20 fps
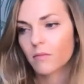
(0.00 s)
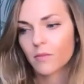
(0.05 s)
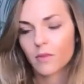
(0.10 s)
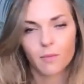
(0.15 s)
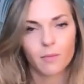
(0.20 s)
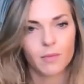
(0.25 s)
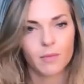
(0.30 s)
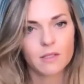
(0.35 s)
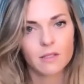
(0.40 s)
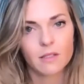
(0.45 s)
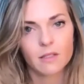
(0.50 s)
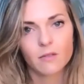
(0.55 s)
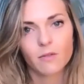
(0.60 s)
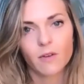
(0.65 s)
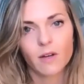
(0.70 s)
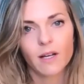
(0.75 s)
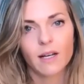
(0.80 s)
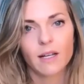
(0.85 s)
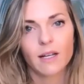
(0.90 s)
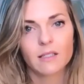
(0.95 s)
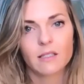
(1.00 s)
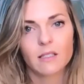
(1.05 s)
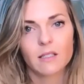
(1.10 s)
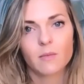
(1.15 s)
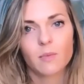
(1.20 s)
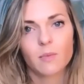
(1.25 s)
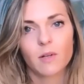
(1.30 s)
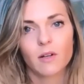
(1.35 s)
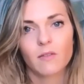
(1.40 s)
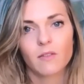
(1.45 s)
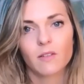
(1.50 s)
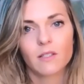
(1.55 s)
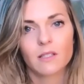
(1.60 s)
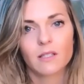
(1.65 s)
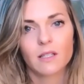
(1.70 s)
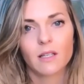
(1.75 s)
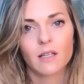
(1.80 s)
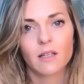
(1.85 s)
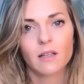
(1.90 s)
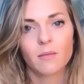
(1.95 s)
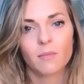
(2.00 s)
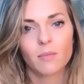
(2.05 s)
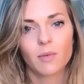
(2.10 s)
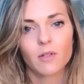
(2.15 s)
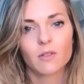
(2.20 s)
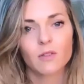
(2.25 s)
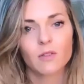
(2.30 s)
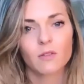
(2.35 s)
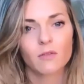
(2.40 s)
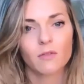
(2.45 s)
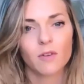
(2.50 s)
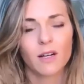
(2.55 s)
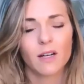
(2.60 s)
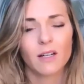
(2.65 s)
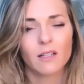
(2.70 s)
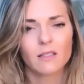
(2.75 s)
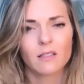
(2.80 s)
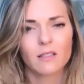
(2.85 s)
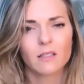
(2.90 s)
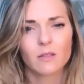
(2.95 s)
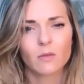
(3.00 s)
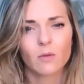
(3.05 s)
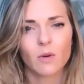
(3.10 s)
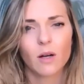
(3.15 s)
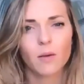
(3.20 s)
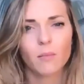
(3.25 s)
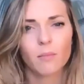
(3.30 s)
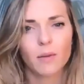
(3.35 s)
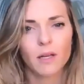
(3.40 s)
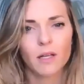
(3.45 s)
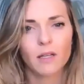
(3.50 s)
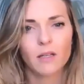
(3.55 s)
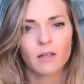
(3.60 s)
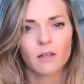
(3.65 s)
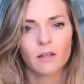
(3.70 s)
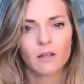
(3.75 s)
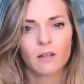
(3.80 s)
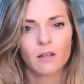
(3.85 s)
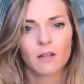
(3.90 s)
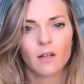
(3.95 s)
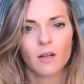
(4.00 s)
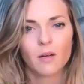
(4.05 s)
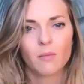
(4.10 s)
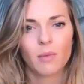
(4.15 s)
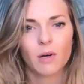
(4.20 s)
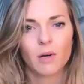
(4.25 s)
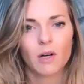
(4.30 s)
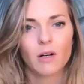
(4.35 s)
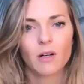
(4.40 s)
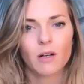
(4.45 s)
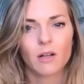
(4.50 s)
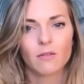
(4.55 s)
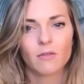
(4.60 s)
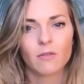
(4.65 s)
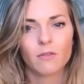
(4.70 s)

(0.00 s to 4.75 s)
the business finances, but obviously personal finance is quite a big part